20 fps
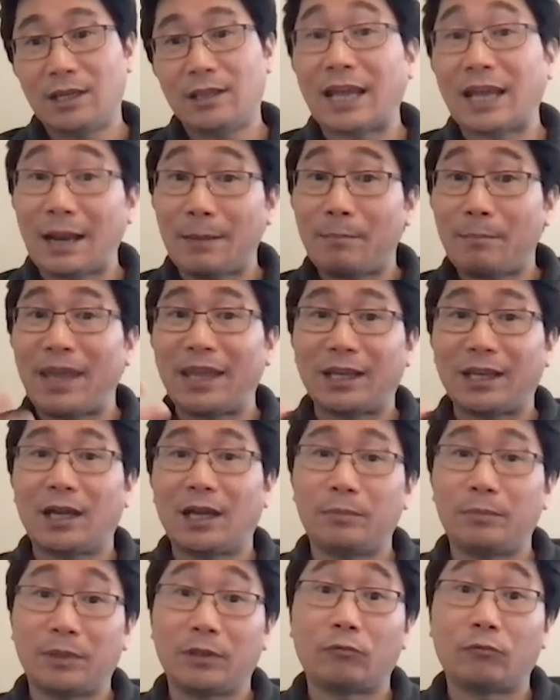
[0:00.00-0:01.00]
that make
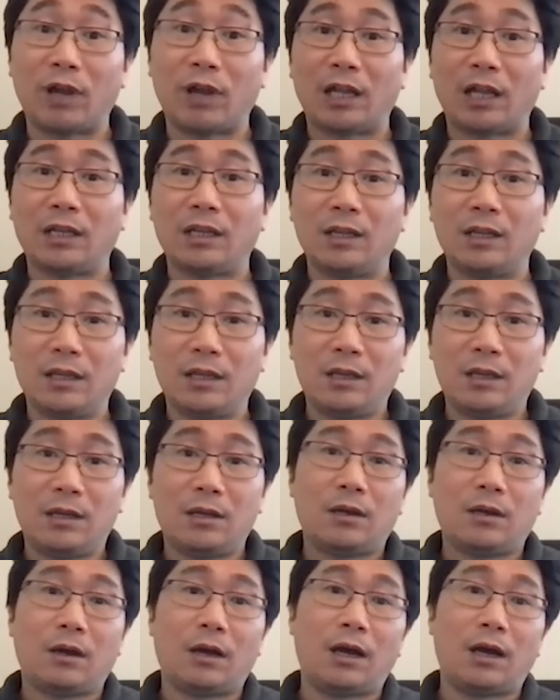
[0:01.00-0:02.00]
up the RAN.
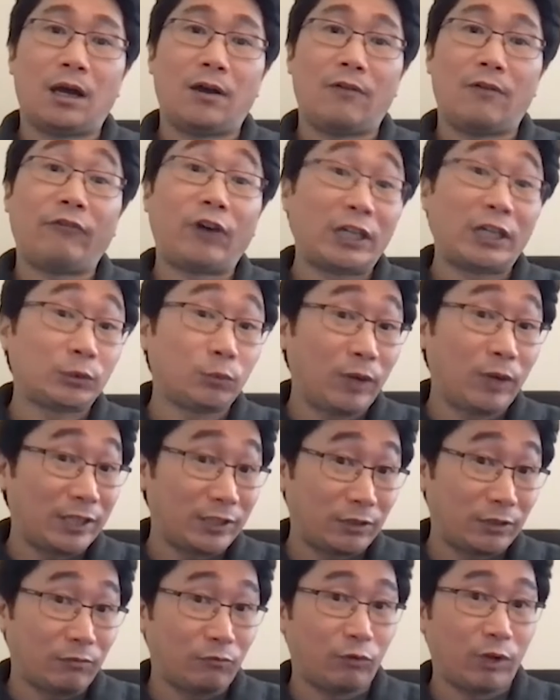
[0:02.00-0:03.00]
First one
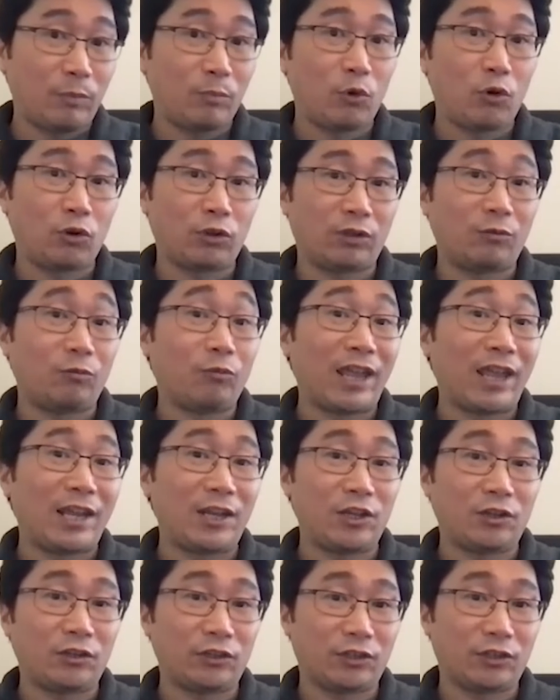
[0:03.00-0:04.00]
is remote
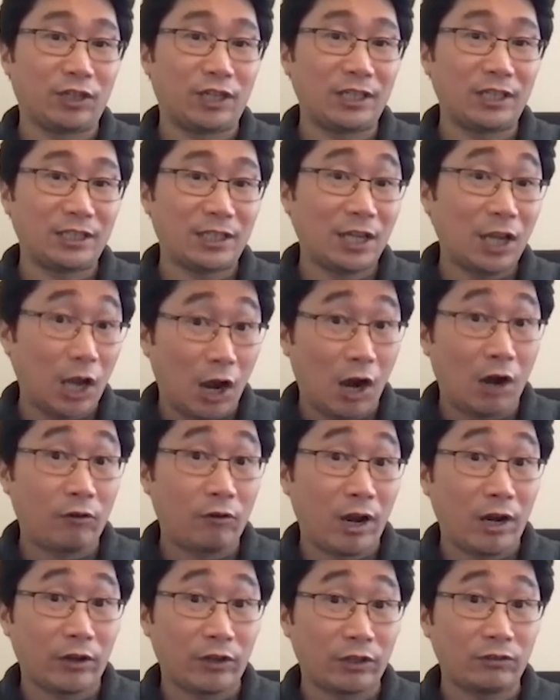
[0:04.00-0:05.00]
radio units,
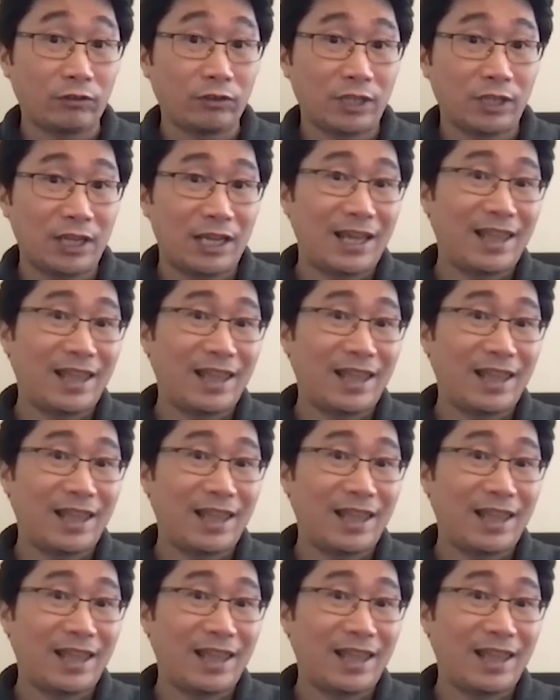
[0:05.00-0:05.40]
RRUs.